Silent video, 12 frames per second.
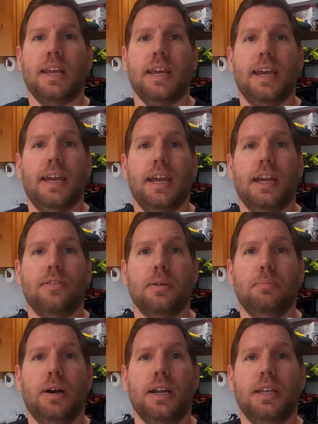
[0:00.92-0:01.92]
Hey
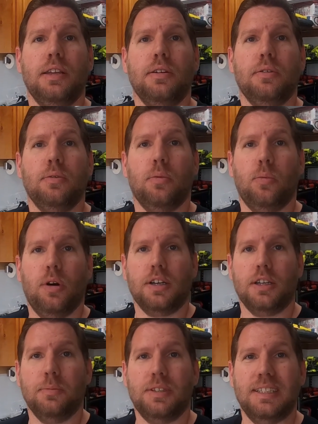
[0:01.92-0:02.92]
everybody,
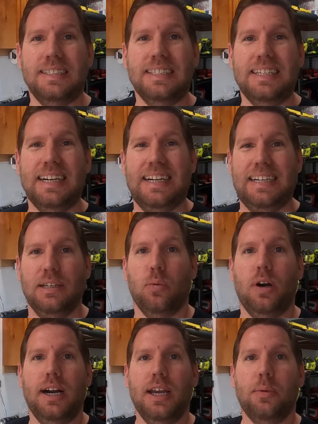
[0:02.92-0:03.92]
welcome to
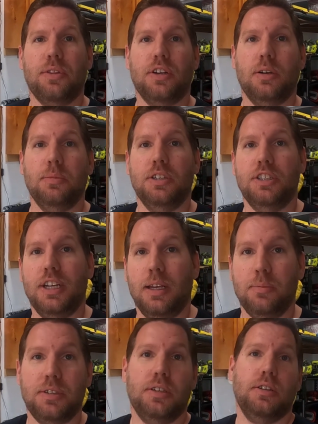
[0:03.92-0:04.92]
DIY with Herman
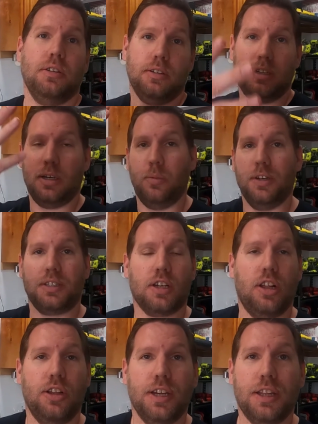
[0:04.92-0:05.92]
James. I was
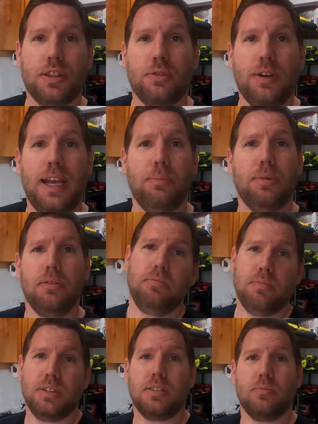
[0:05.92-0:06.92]
calling it the rant, but
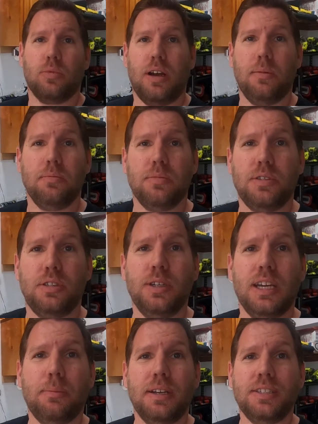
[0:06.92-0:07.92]

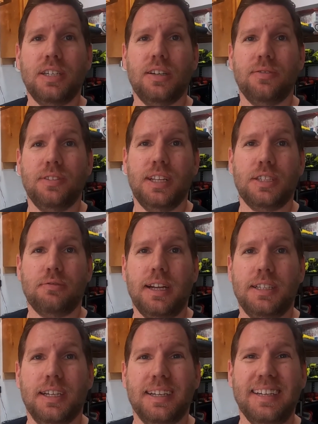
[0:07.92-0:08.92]
doing it myself, less
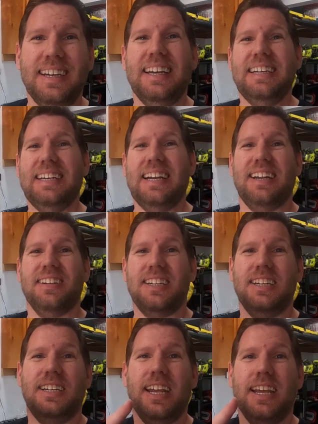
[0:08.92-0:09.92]
ranting. And on
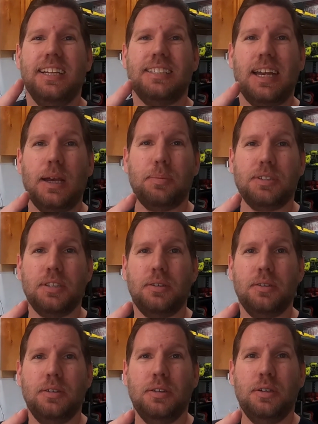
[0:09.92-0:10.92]
today's
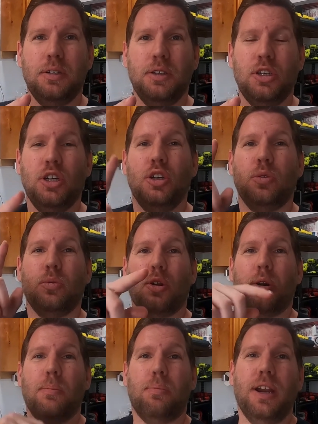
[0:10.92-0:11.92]
episode, we're
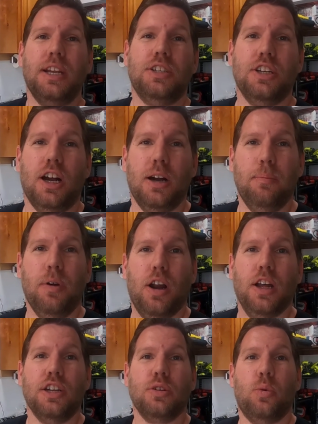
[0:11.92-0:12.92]
doing a brake job
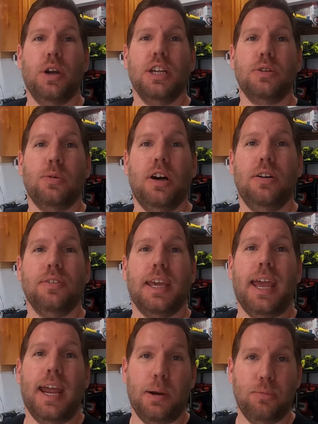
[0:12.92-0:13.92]
on a 2012
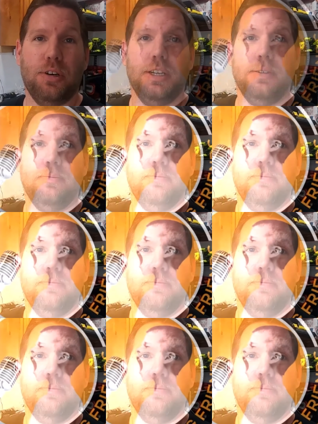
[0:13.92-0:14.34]
Camry.